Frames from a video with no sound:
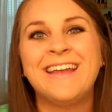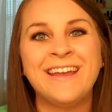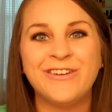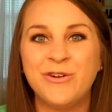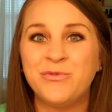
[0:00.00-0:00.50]

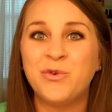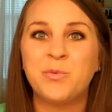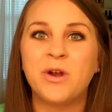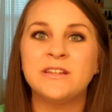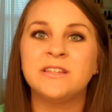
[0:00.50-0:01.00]
candle at full
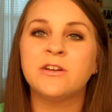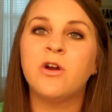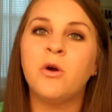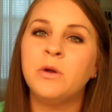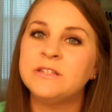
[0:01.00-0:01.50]
price. They are
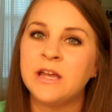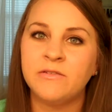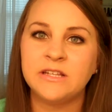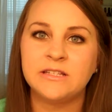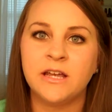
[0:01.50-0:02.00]
always
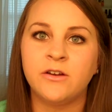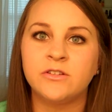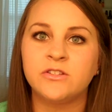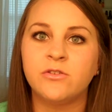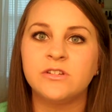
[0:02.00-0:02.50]
having
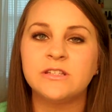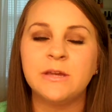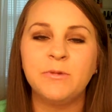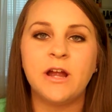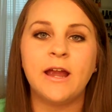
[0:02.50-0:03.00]
sales, so just
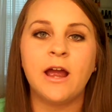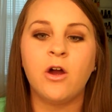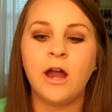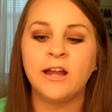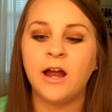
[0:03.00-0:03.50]
keep an eye
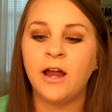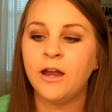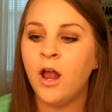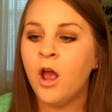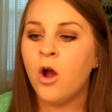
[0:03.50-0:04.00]
out. I
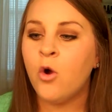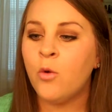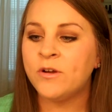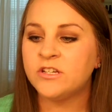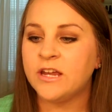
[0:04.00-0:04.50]
got a
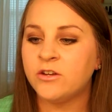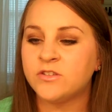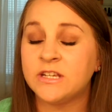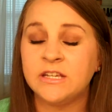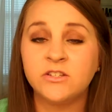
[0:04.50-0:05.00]
whole bunch of
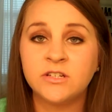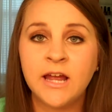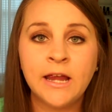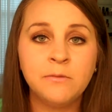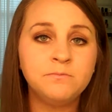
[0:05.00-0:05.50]
candles at Easter
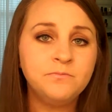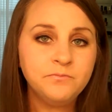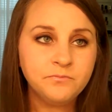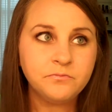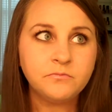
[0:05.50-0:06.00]
time,
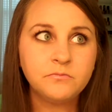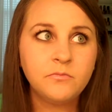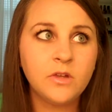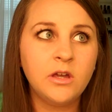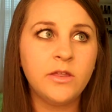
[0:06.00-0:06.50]

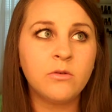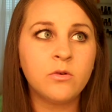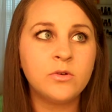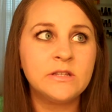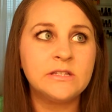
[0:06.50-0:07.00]
and they were
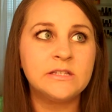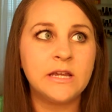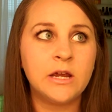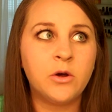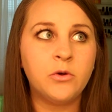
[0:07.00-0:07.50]
on
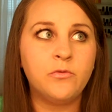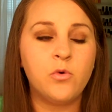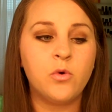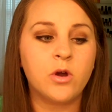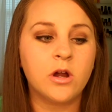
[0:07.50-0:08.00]
sale
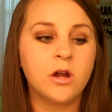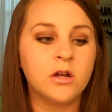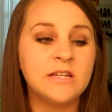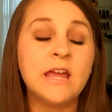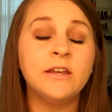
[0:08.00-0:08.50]

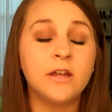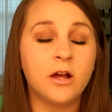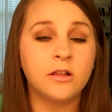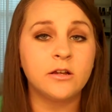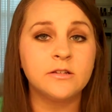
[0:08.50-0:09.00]
for
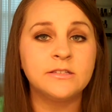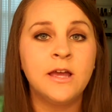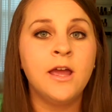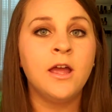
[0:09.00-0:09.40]
$10